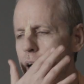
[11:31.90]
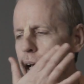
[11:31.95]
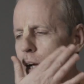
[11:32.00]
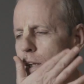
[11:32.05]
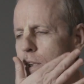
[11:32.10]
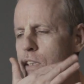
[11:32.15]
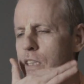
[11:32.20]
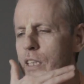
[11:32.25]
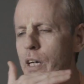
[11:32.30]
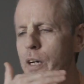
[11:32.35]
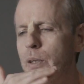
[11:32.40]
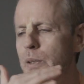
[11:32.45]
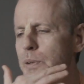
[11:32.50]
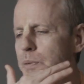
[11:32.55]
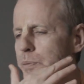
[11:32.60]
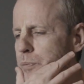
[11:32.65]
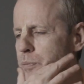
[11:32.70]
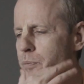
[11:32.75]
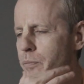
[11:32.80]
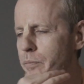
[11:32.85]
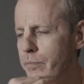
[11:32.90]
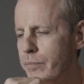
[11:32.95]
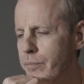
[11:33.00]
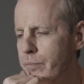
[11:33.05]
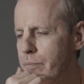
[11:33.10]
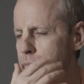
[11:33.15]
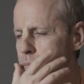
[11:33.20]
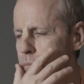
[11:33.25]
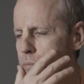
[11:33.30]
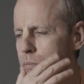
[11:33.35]
And so
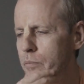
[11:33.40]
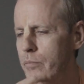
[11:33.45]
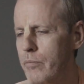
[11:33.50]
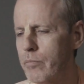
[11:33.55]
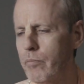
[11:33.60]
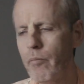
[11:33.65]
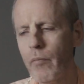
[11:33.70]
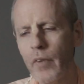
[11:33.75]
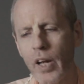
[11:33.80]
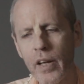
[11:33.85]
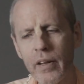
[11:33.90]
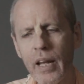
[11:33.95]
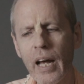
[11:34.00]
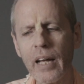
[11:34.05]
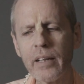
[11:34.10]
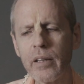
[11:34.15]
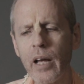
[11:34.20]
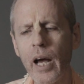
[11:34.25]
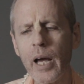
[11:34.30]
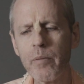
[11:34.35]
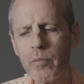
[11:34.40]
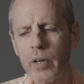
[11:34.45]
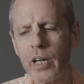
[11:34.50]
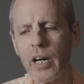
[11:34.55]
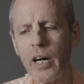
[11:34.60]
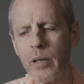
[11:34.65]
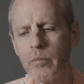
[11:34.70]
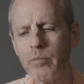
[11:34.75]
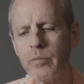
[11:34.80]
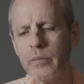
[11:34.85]
that time
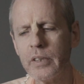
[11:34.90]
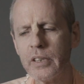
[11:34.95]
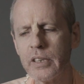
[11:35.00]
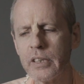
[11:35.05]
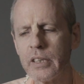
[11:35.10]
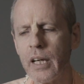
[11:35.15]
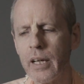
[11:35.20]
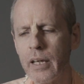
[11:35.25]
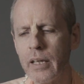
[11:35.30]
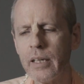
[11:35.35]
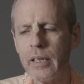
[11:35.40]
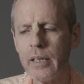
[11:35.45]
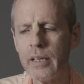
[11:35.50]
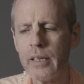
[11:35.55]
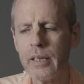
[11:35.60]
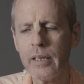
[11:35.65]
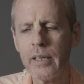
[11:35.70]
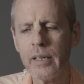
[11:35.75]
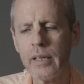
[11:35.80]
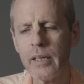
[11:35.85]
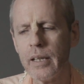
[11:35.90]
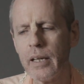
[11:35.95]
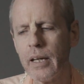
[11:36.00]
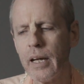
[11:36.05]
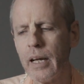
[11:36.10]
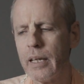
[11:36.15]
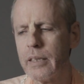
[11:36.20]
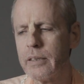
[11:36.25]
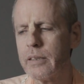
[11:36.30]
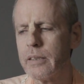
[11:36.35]
comes,
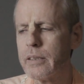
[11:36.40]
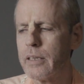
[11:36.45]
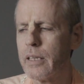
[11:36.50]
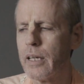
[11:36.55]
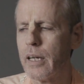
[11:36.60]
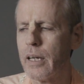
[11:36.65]
and